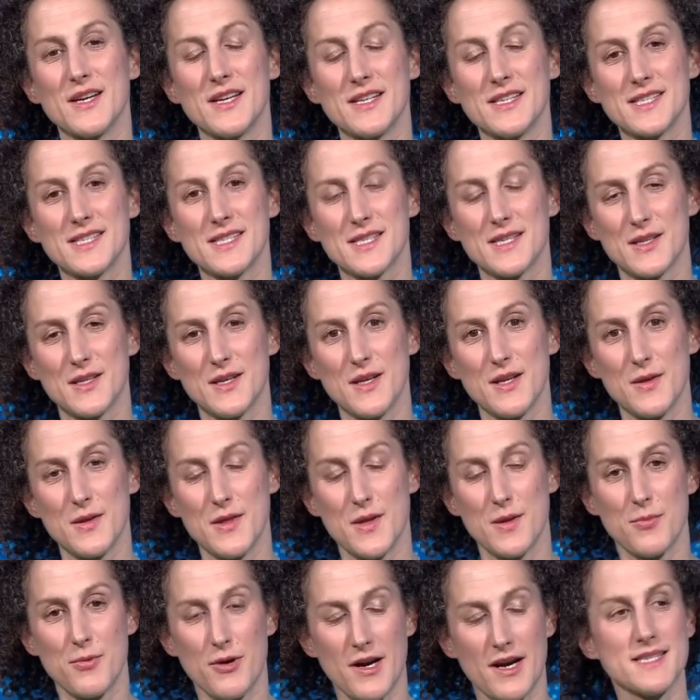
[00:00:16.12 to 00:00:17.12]
that
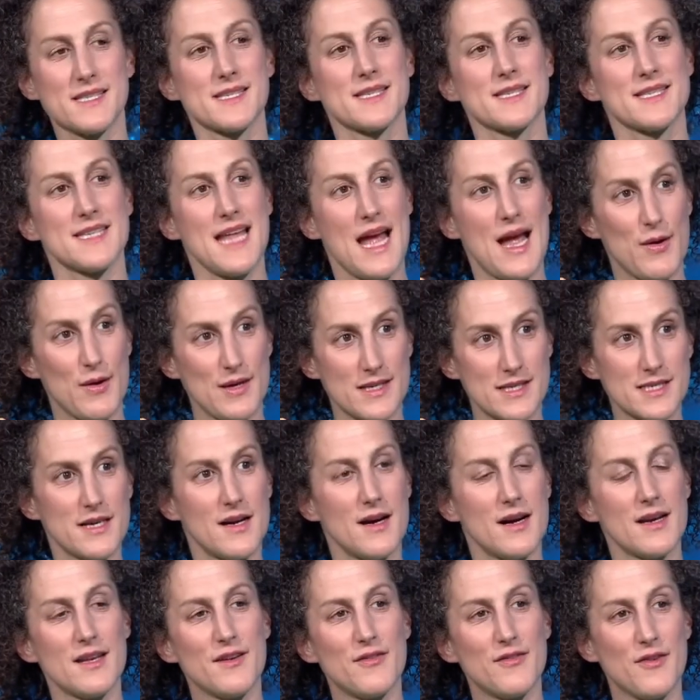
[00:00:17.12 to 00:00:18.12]
the press is now
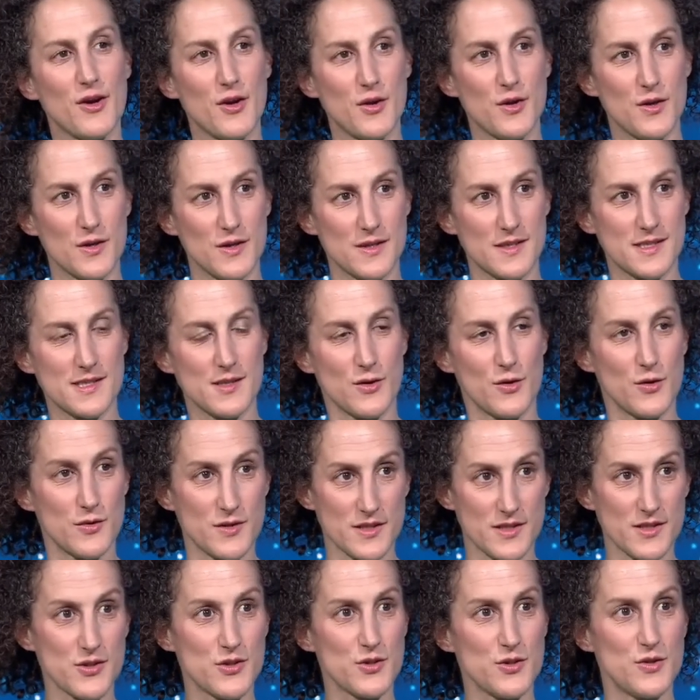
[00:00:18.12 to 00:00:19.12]
entirely focused
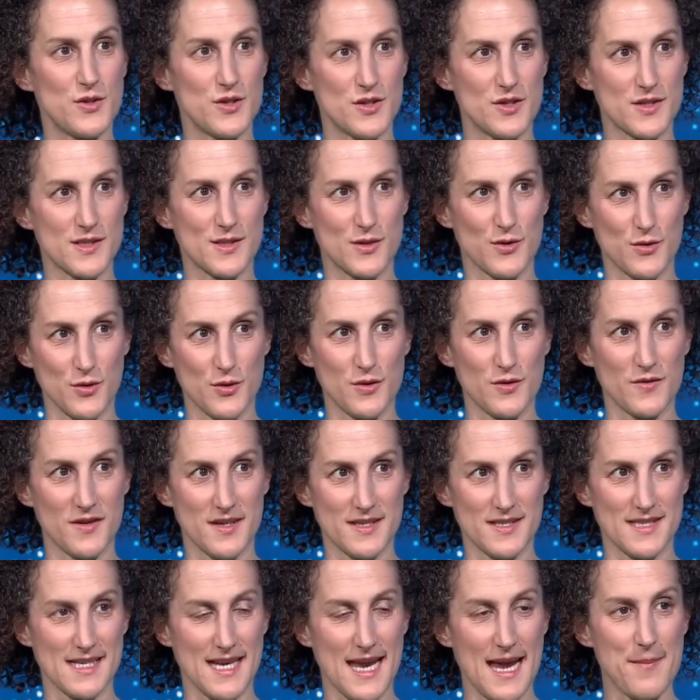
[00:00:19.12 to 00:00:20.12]
on students on
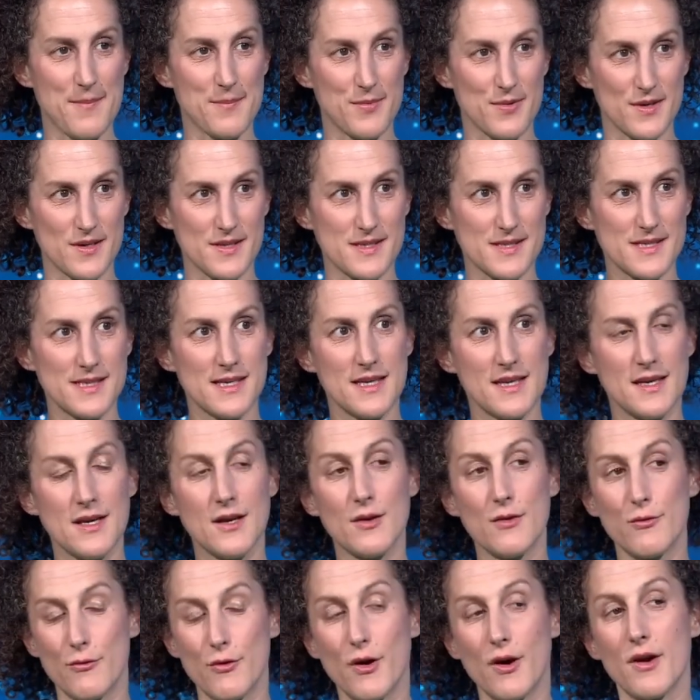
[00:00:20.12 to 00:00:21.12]
university campus
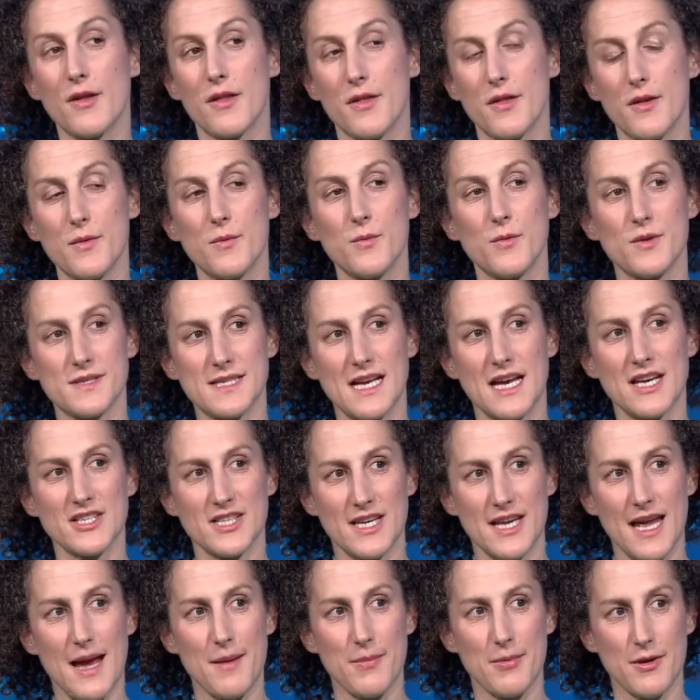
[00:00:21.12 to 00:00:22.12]
rather than what's
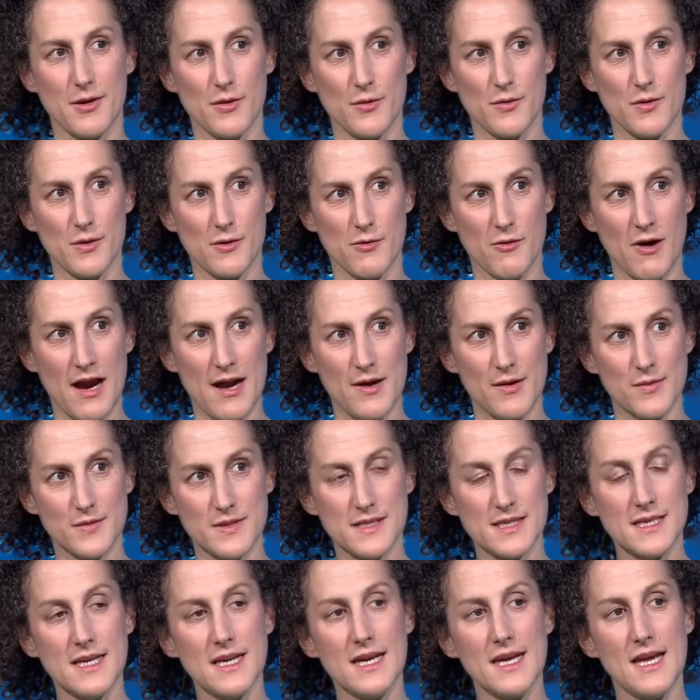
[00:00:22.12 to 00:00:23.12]
actually happening on the ground.